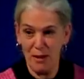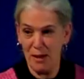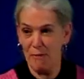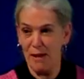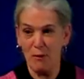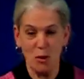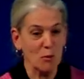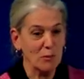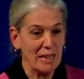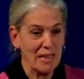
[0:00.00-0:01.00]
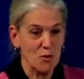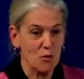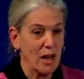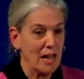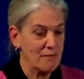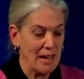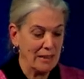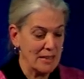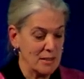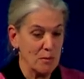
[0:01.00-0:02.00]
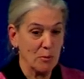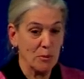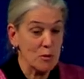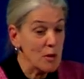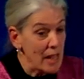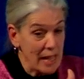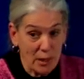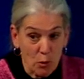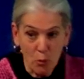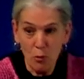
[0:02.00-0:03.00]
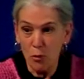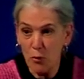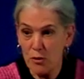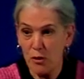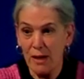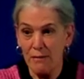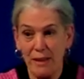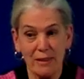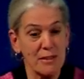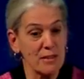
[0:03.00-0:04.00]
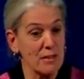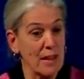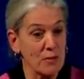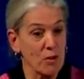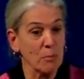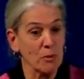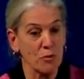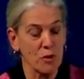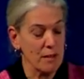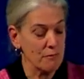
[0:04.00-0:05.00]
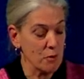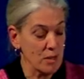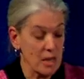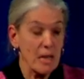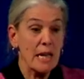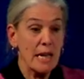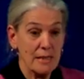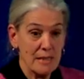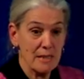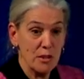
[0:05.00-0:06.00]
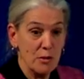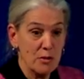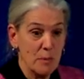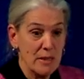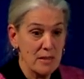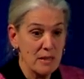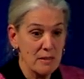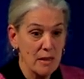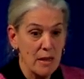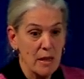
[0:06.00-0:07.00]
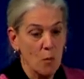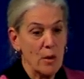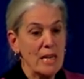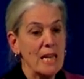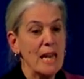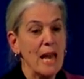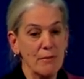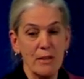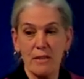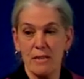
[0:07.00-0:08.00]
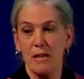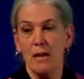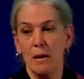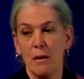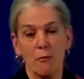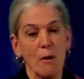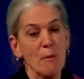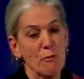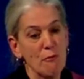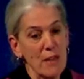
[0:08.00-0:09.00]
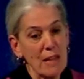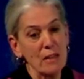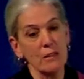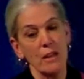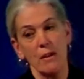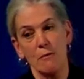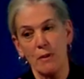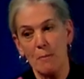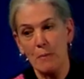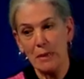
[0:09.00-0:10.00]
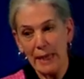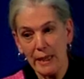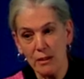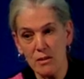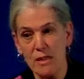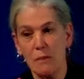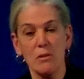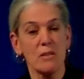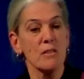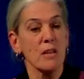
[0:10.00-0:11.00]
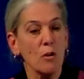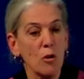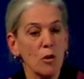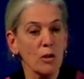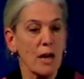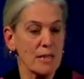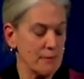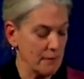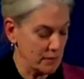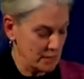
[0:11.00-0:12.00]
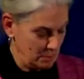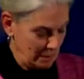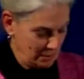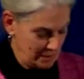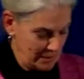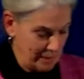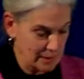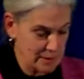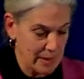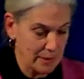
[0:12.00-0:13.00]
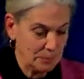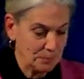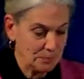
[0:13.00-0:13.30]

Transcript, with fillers: thing found only in dry valleys in Peru, in all the dry valleys in that tropical dry forest. Is this a new species? We need evidence from the field, from molecular sequences, and all kinds of evidence to be able to tell us that.